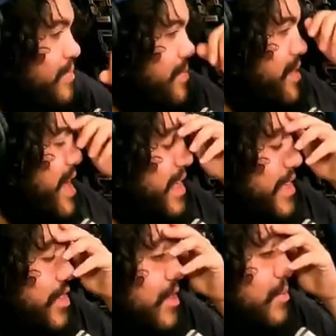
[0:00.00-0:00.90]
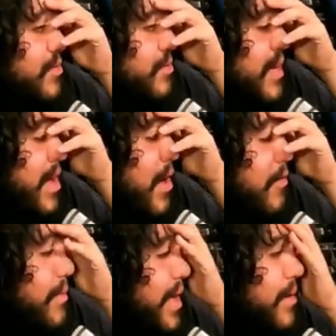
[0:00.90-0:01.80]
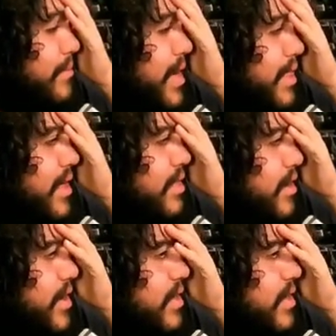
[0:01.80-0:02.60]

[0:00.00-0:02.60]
and then she's supposed to be an Aquaman, but I think they're gonna. No,